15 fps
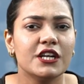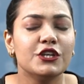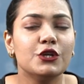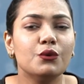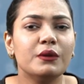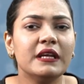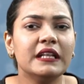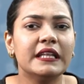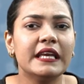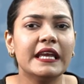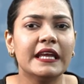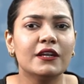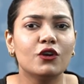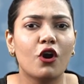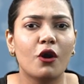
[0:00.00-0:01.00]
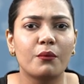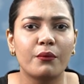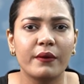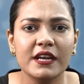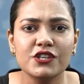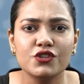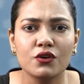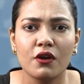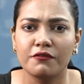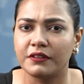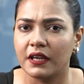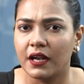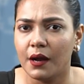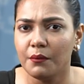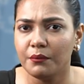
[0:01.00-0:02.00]
during the incorporation of
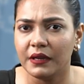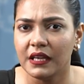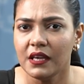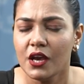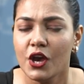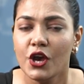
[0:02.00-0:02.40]
the company,